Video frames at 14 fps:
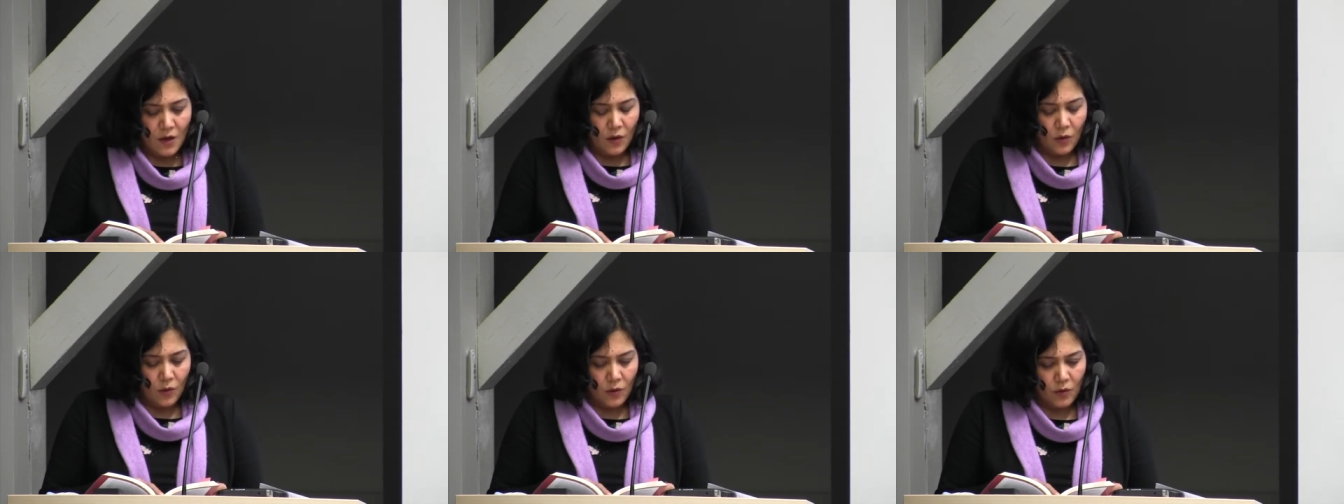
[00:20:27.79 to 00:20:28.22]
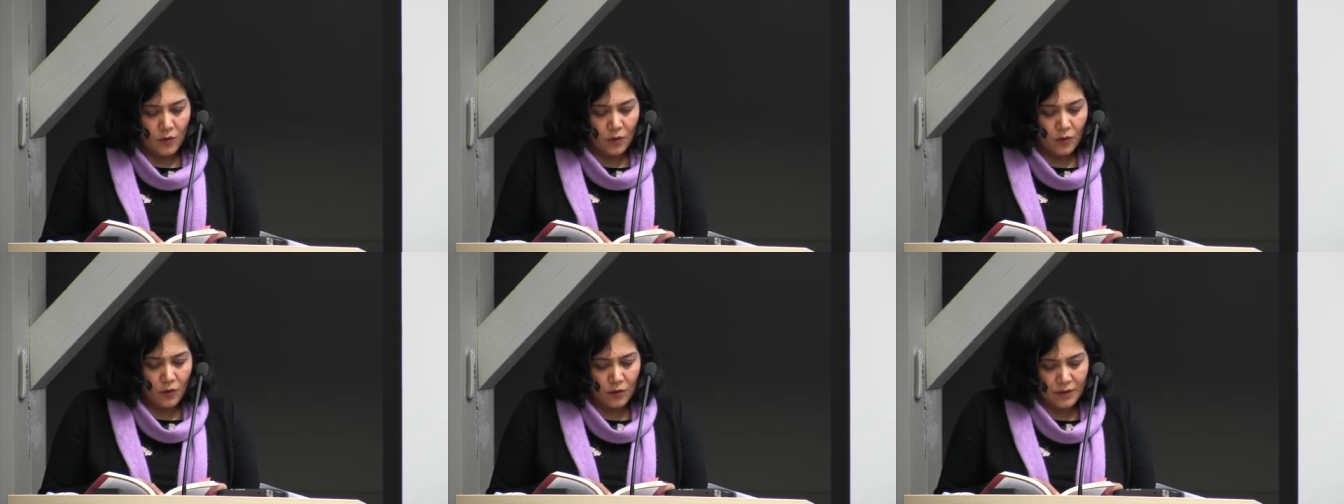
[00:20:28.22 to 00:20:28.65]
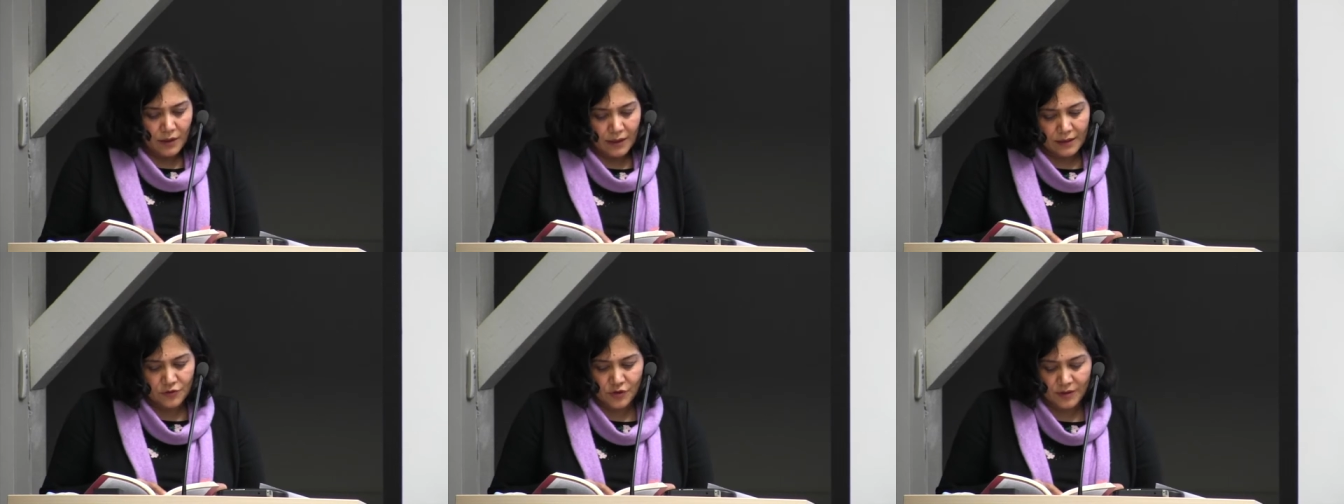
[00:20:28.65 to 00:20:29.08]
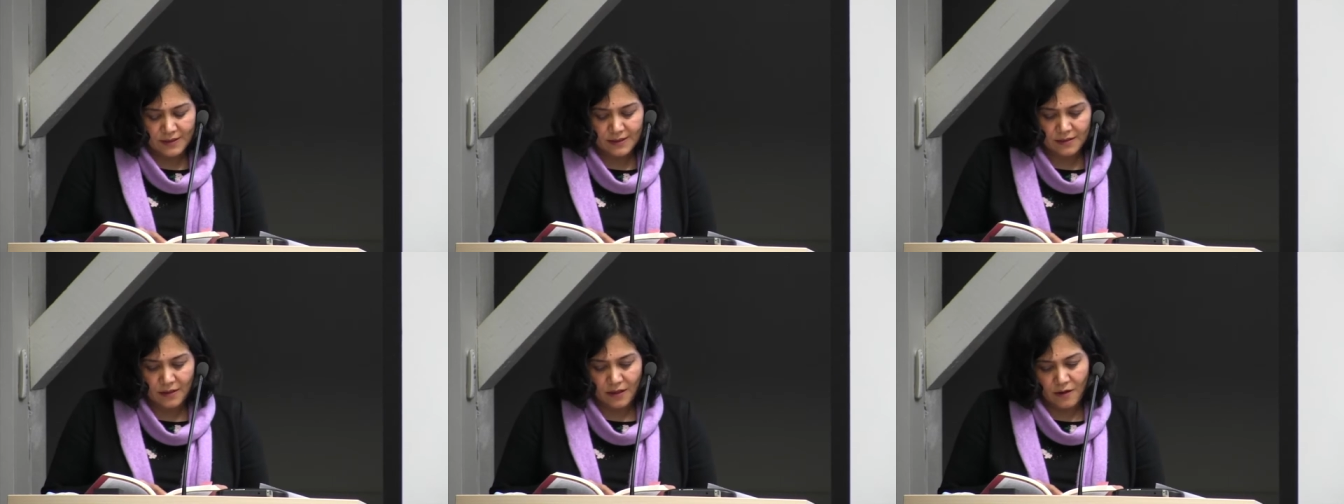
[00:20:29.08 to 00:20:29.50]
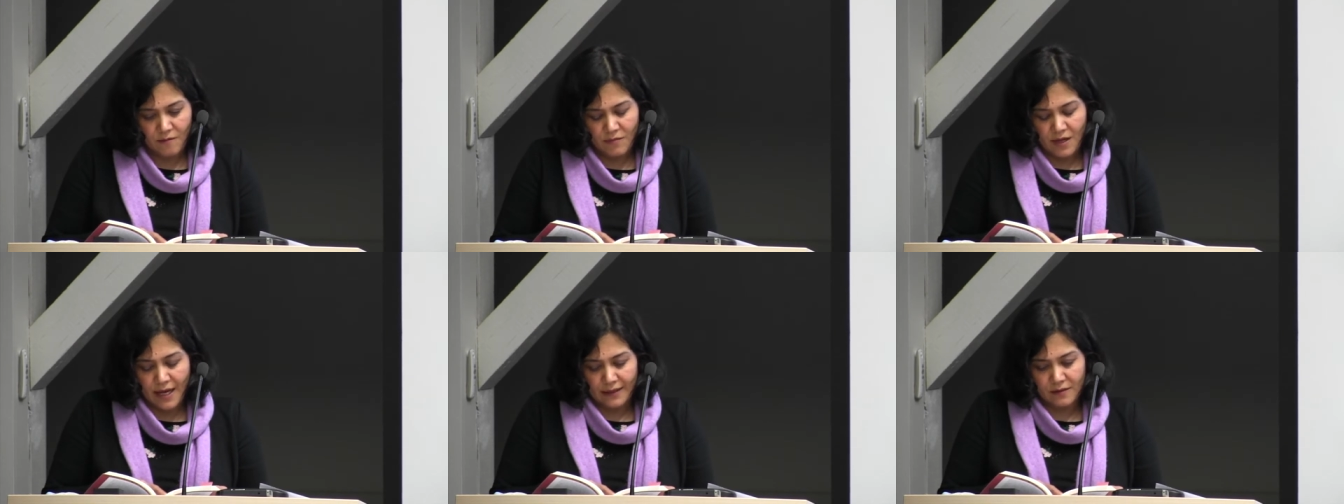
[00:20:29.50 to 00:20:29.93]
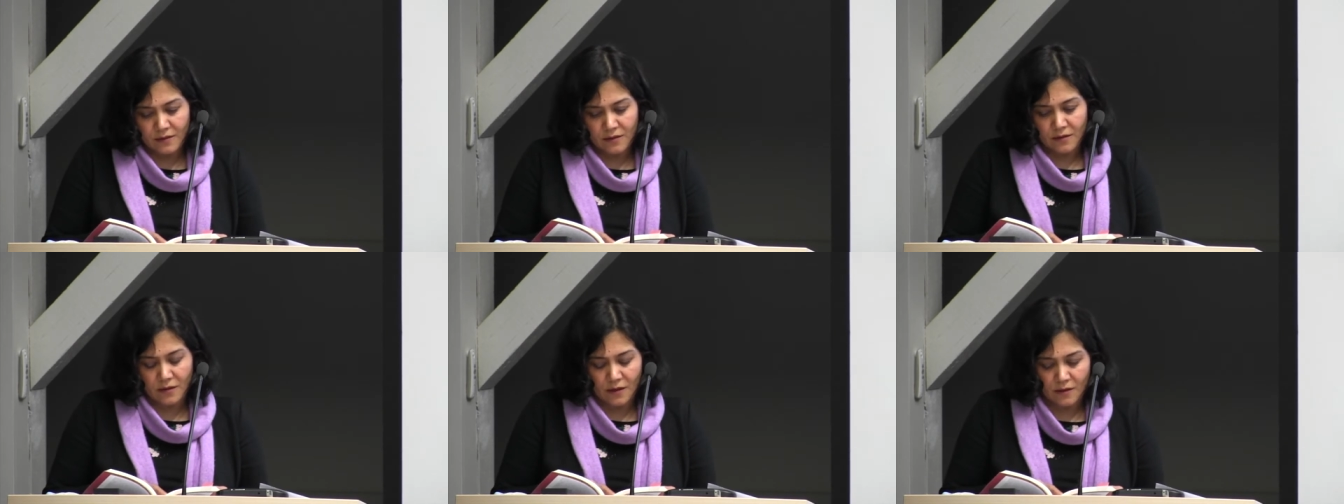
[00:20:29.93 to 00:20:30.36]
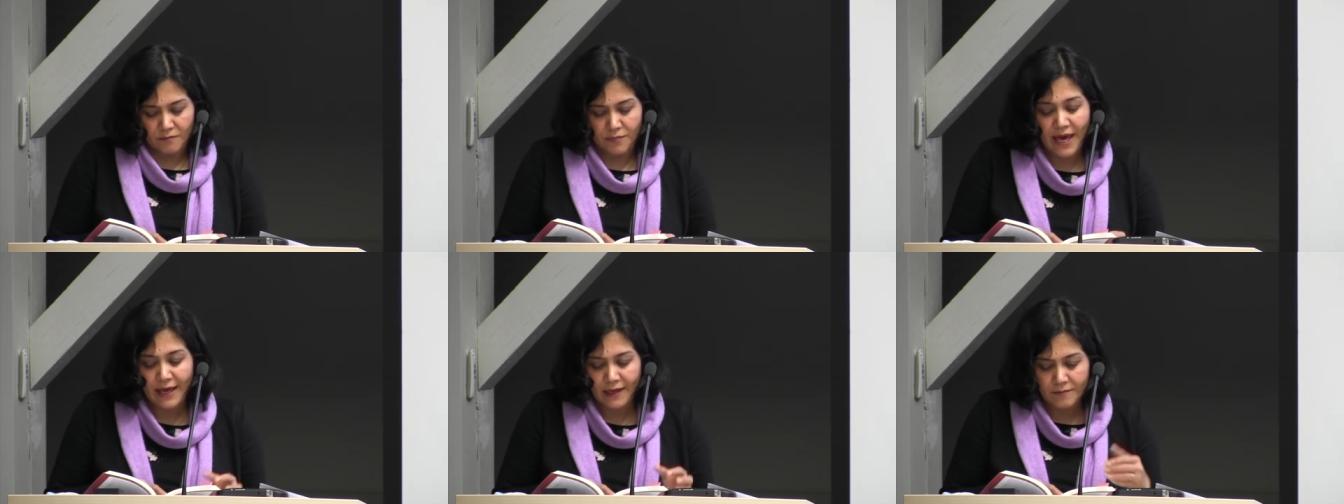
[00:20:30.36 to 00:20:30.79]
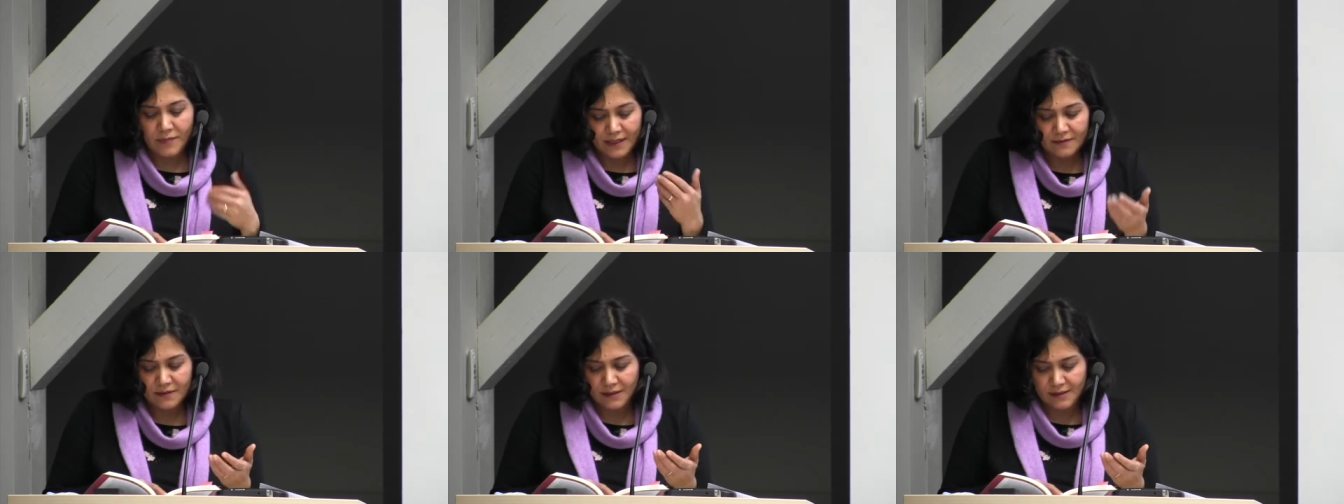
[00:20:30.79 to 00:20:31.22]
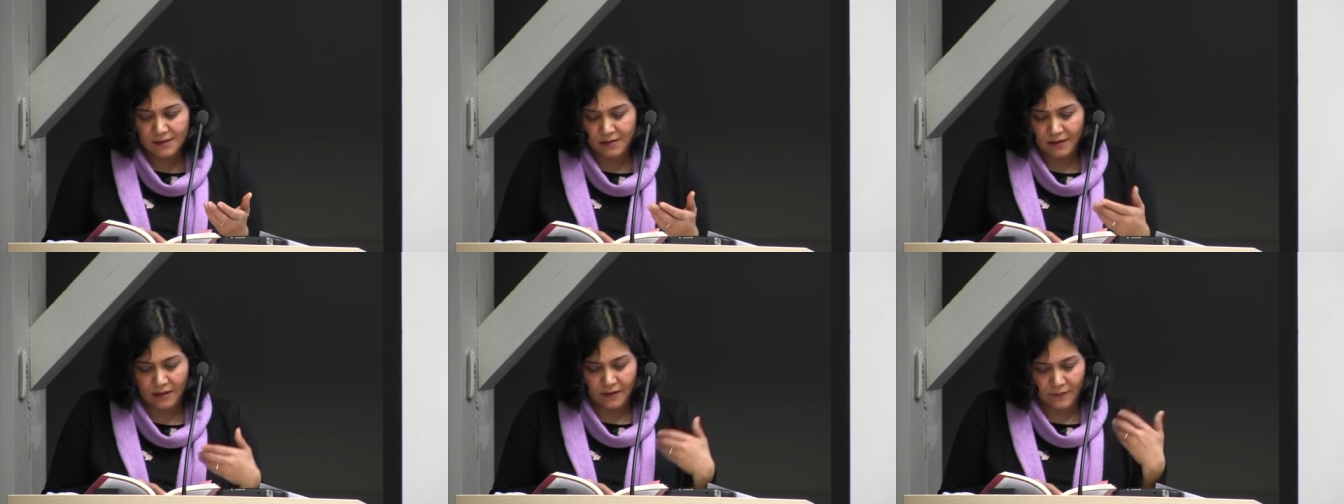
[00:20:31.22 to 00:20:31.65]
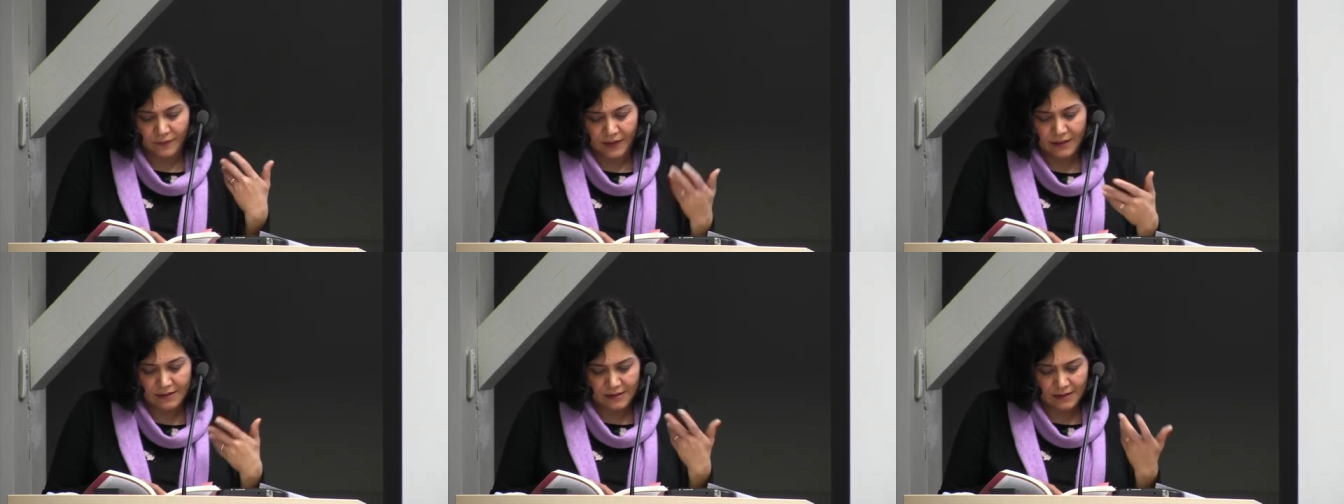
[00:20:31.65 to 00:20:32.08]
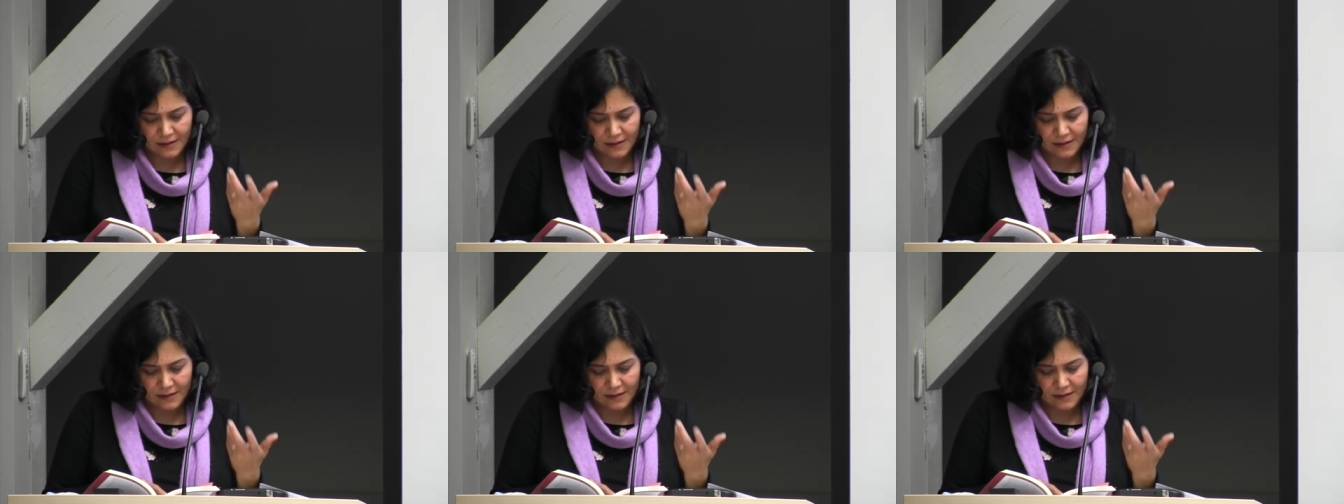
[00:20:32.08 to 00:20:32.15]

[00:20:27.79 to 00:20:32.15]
or just like payment is a